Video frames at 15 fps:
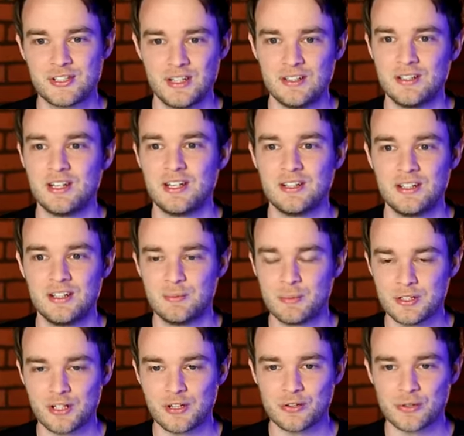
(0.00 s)
in in any
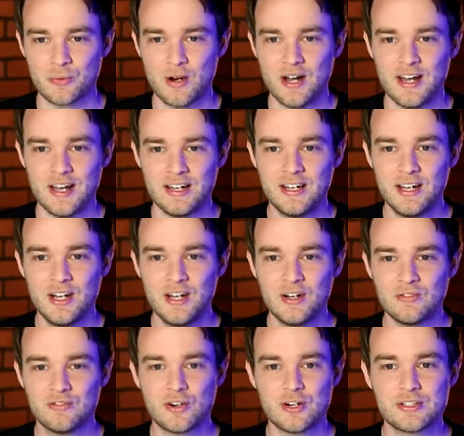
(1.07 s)
particular way
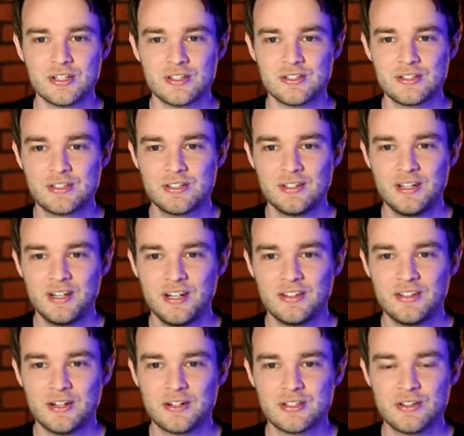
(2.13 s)
versus
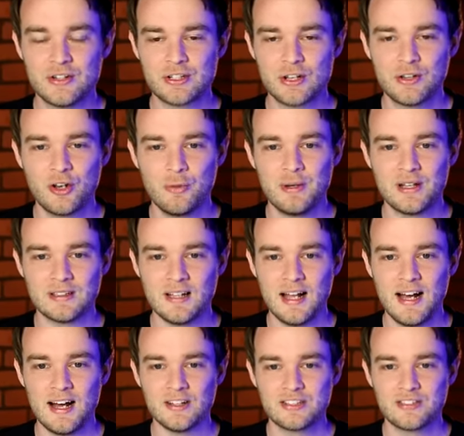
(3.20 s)
there's there's a little bit
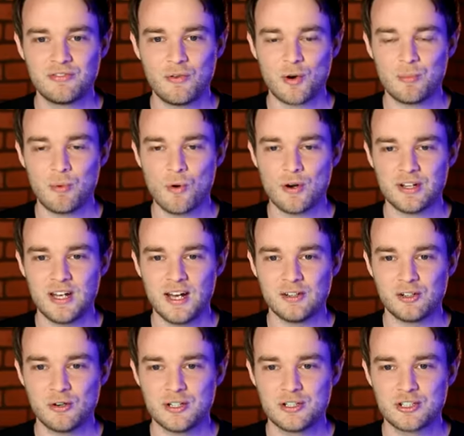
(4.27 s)
less for born again
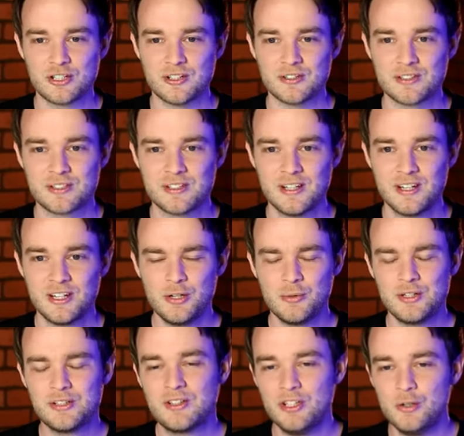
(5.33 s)
Christians. You
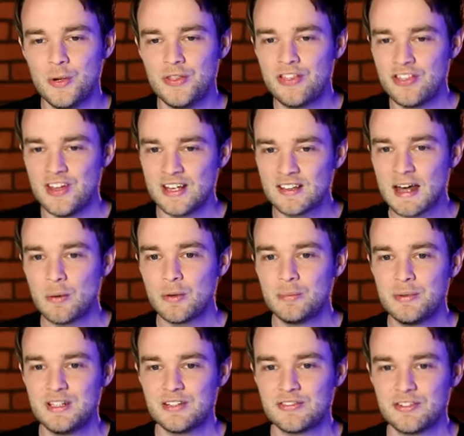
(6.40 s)
would you would think that would
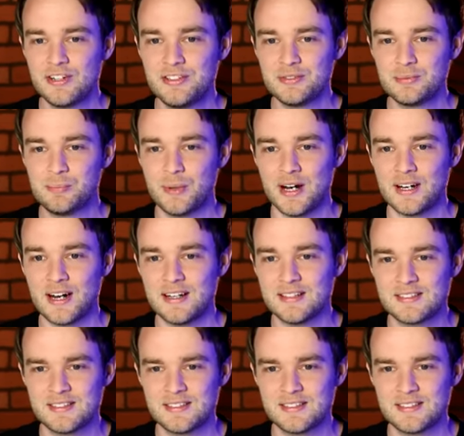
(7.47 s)
be different, but I